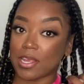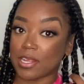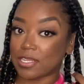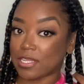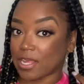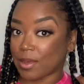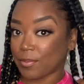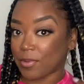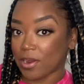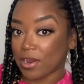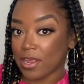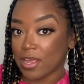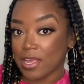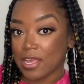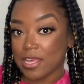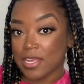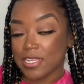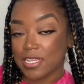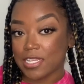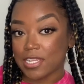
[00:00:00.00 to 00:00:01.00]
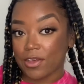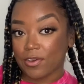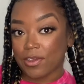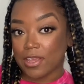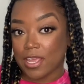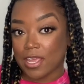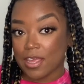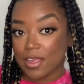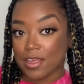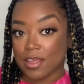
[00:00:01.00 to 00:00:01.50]
and summer. So
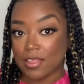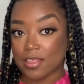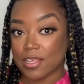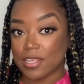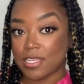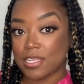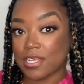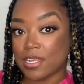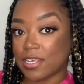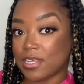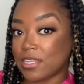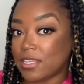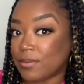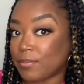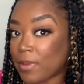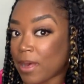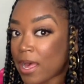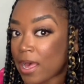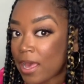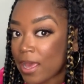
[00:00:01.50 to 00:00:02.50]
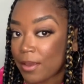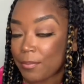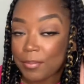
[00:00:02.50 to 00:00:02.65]
yeah, this is my